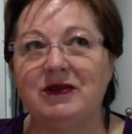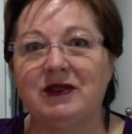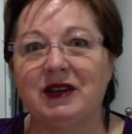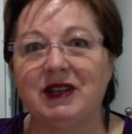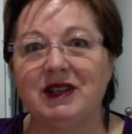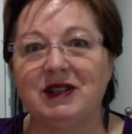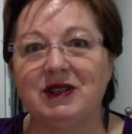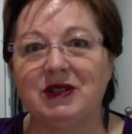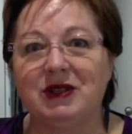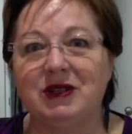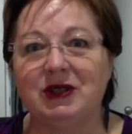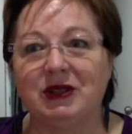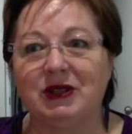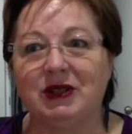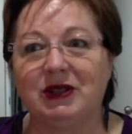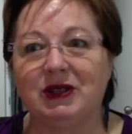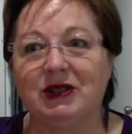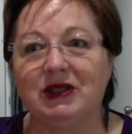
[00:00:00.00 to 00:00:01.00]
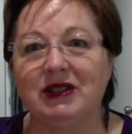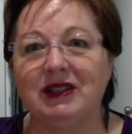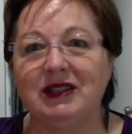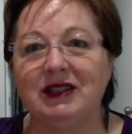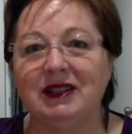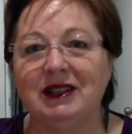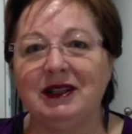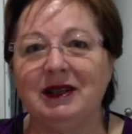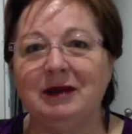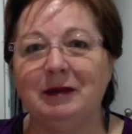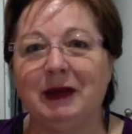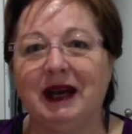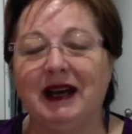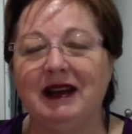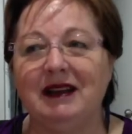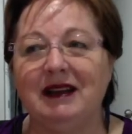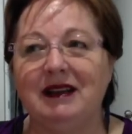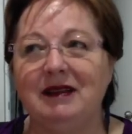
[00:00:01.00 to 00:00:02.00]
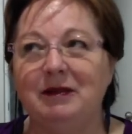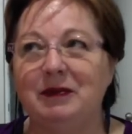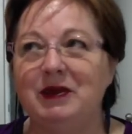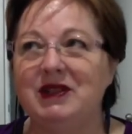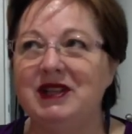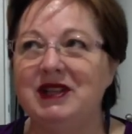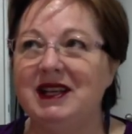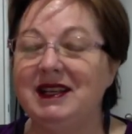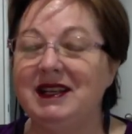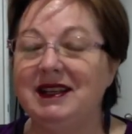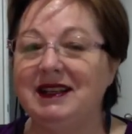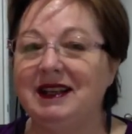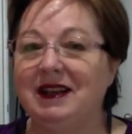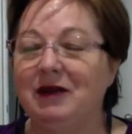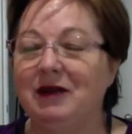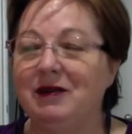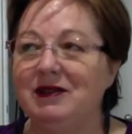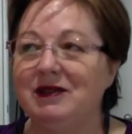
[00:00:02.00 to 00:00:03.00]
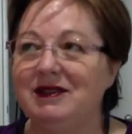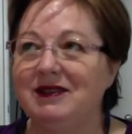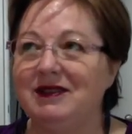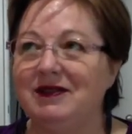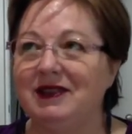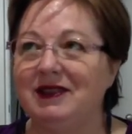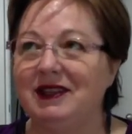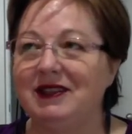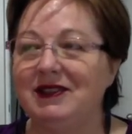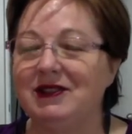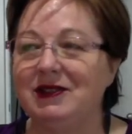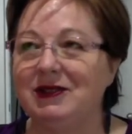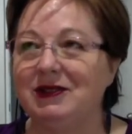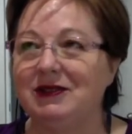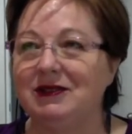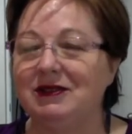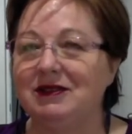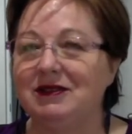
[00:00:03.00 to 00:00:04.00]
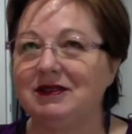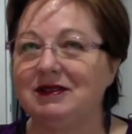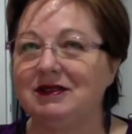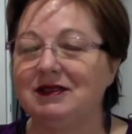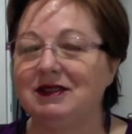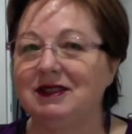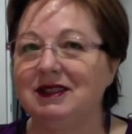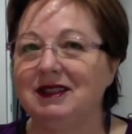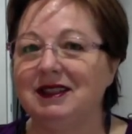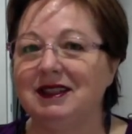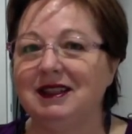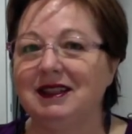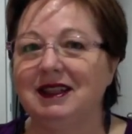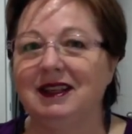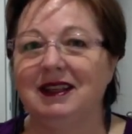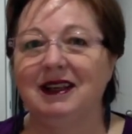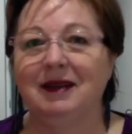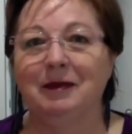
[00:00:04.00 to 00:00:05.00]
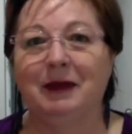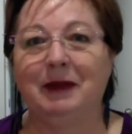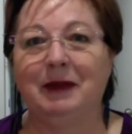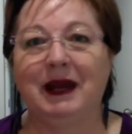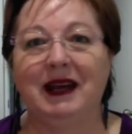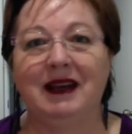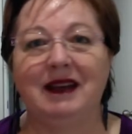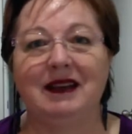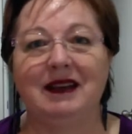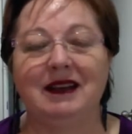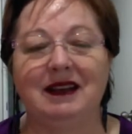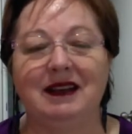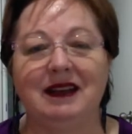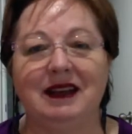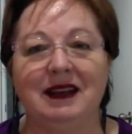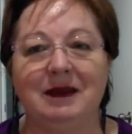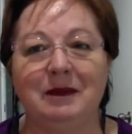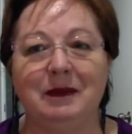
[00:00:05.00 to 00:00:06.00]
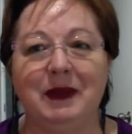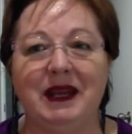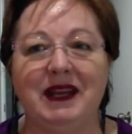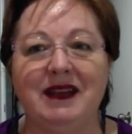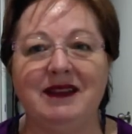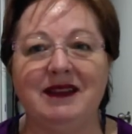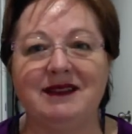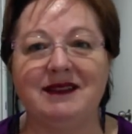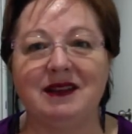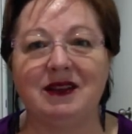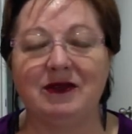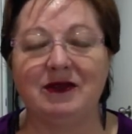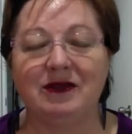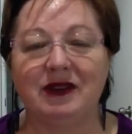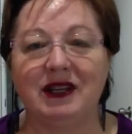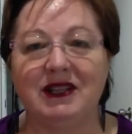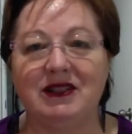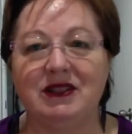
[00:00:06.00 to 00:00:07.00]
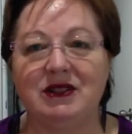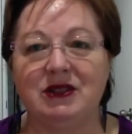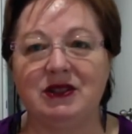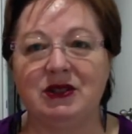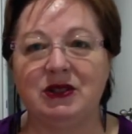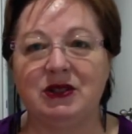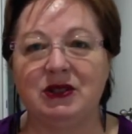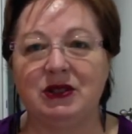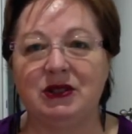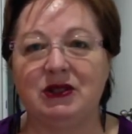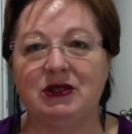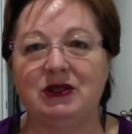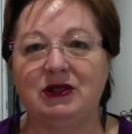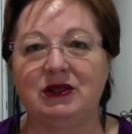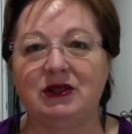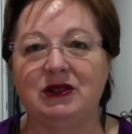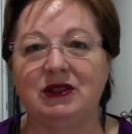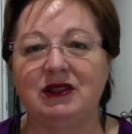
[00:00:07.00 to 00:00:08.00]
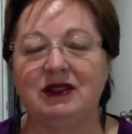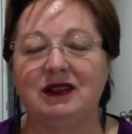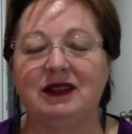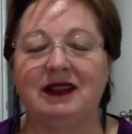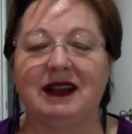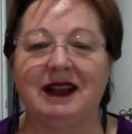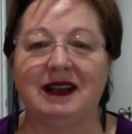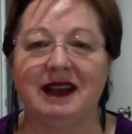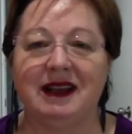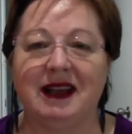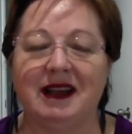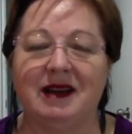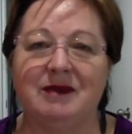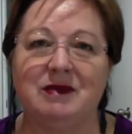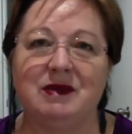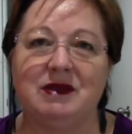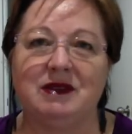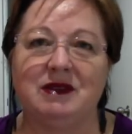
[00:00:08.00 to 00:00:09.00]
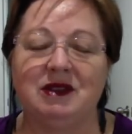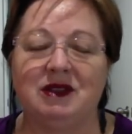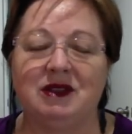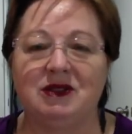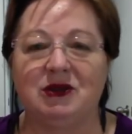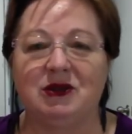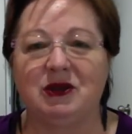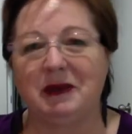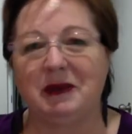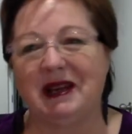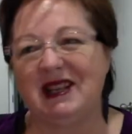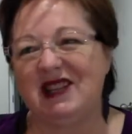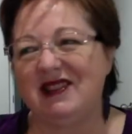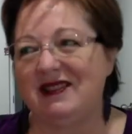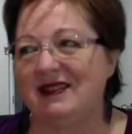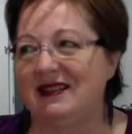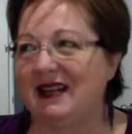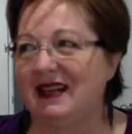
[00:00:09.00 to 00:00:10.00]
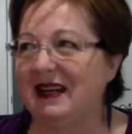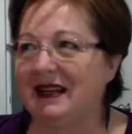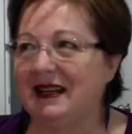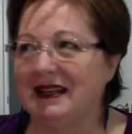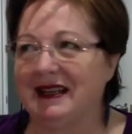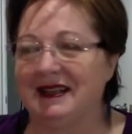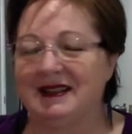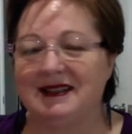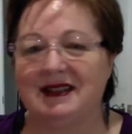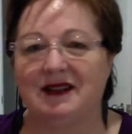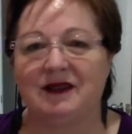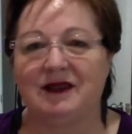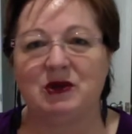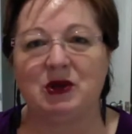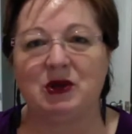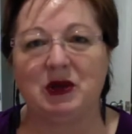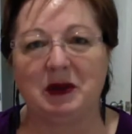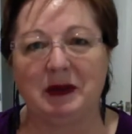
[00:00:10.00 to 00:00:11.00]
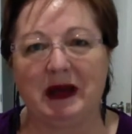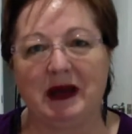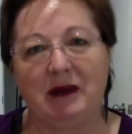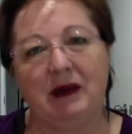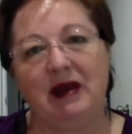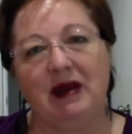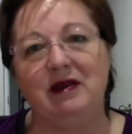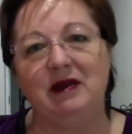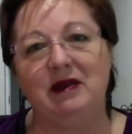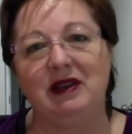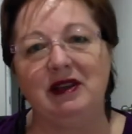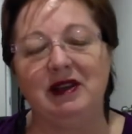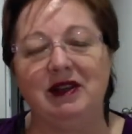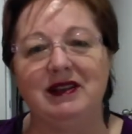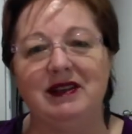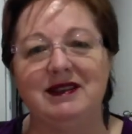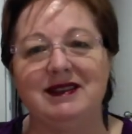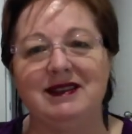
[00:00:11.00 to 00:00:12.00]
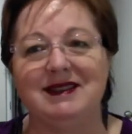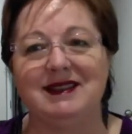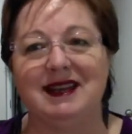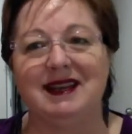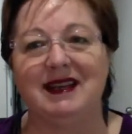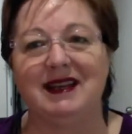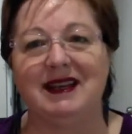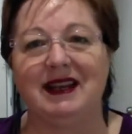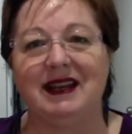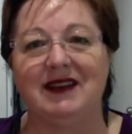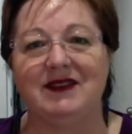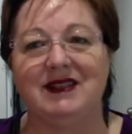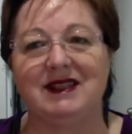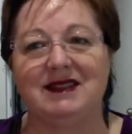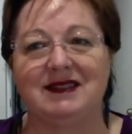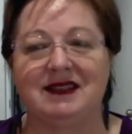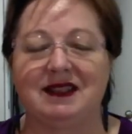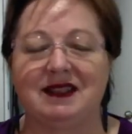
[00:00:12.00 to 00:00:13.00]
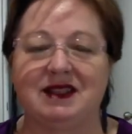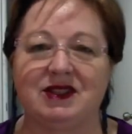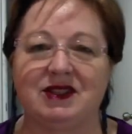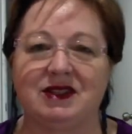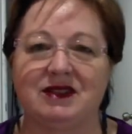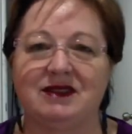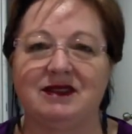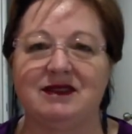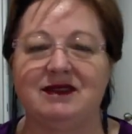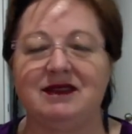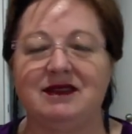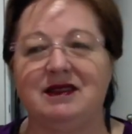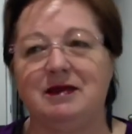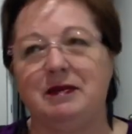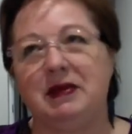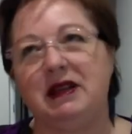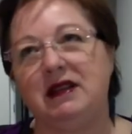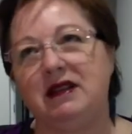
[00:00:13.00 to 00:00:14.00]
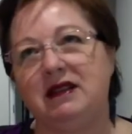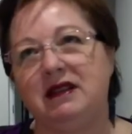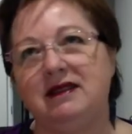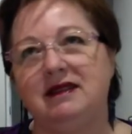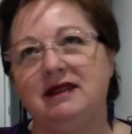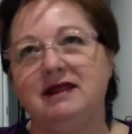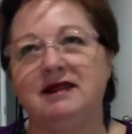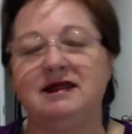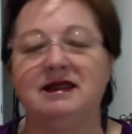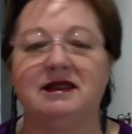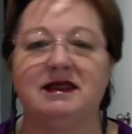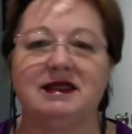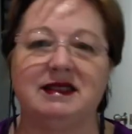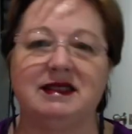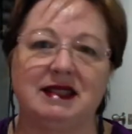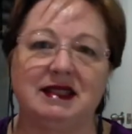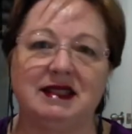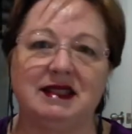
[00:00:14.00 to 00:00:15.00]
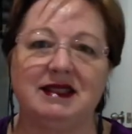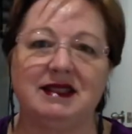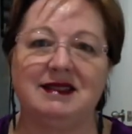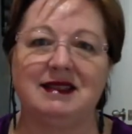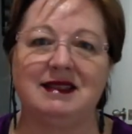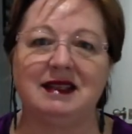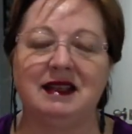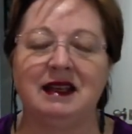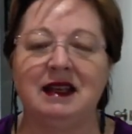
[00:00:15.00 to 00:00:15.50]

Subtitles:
afraid to talk, but pretending that I wasn't afraid to talk. But in being so afraid to talk, and I'm not talking about just day-to-day stuff, I'm talking about when, you sit down and you have discussions and opinions and ideas,